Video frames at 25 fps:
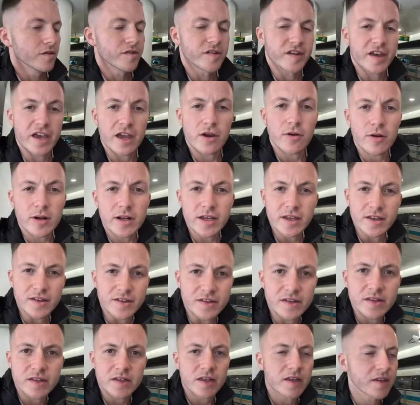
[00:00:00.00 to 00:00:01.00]
So here it
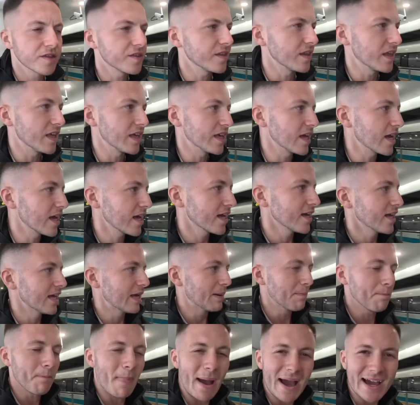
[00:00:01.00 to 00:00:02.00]
is, the
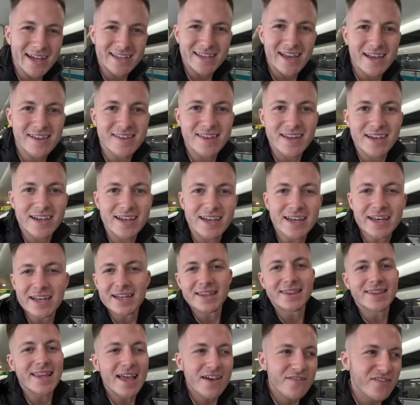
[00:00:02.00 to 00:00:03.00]
magnetic
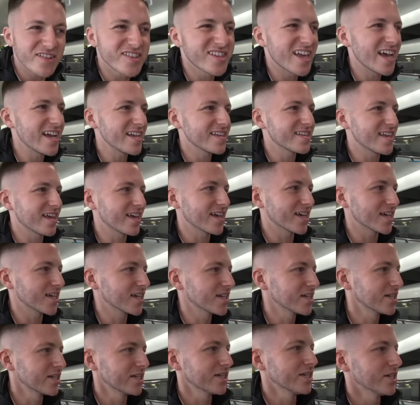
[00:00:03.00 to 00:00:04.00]
levitating
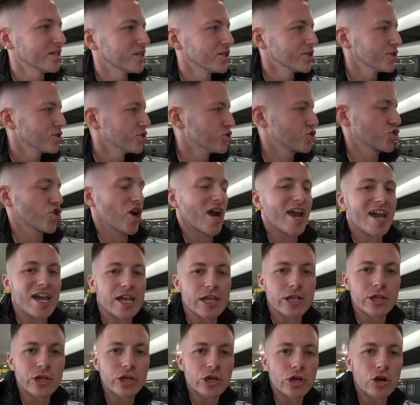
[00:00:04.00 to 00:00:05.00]

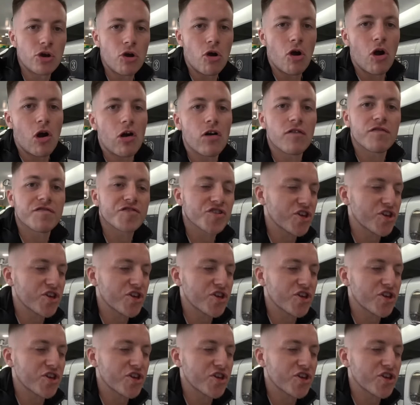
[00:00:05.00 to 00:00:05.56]
train of